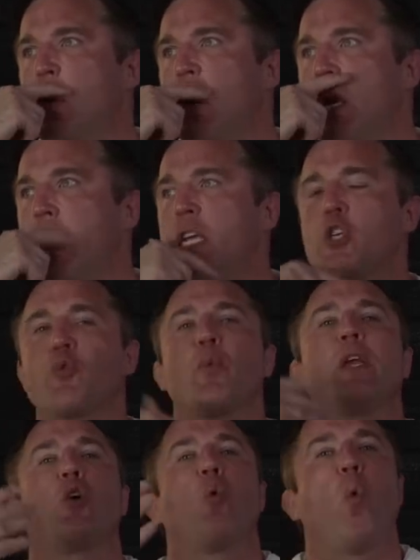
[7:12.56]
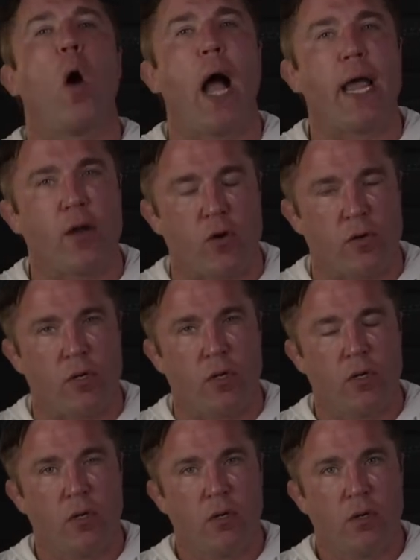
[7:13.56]
It is required,
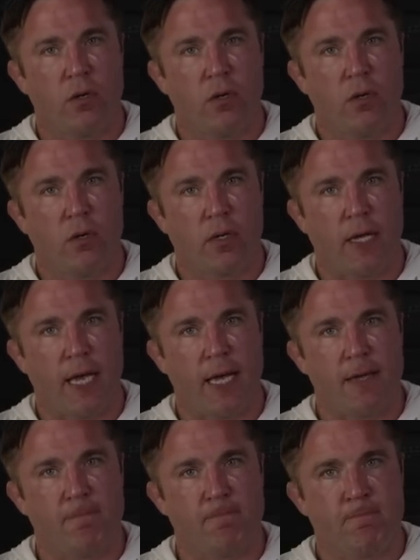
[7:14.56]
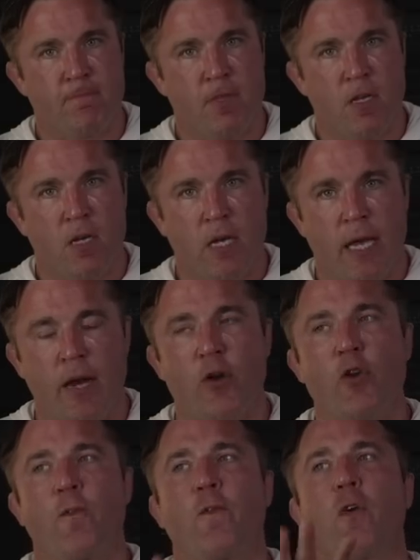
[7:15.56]
okay? And
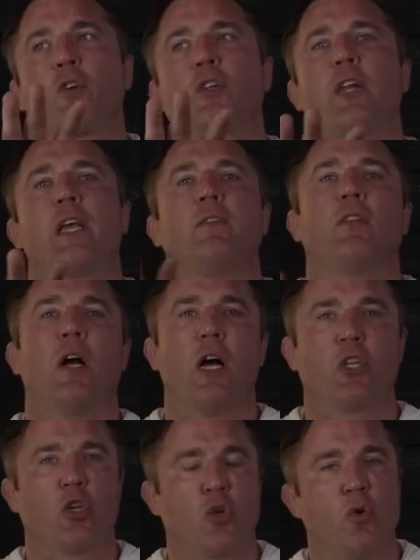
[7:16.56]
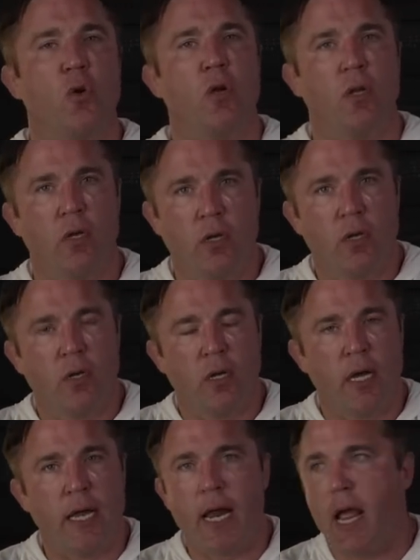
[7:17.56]
on your first day of law school,
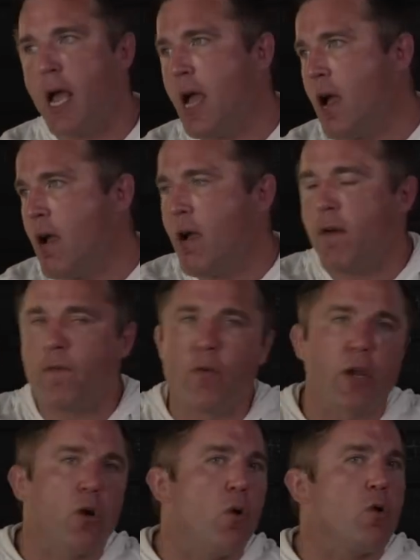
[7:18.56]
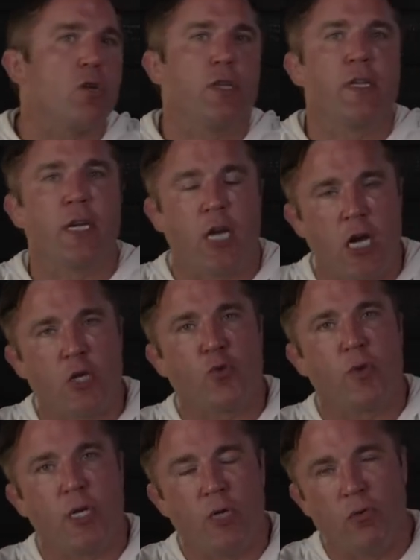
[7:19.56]
at every course in the
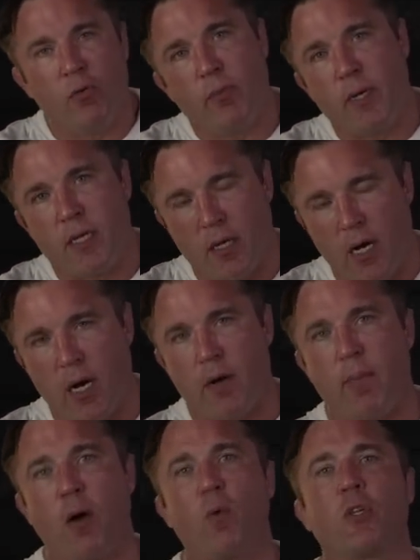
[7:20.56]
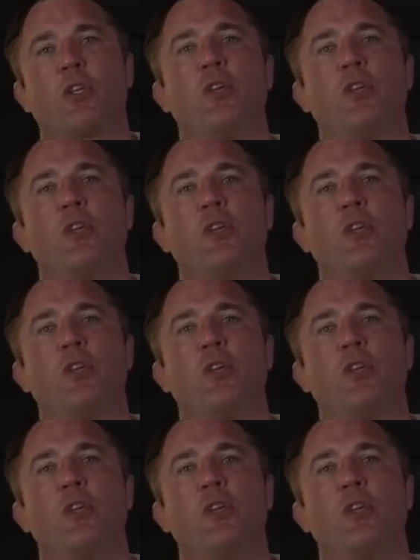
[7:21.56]
country, you will be taught about what's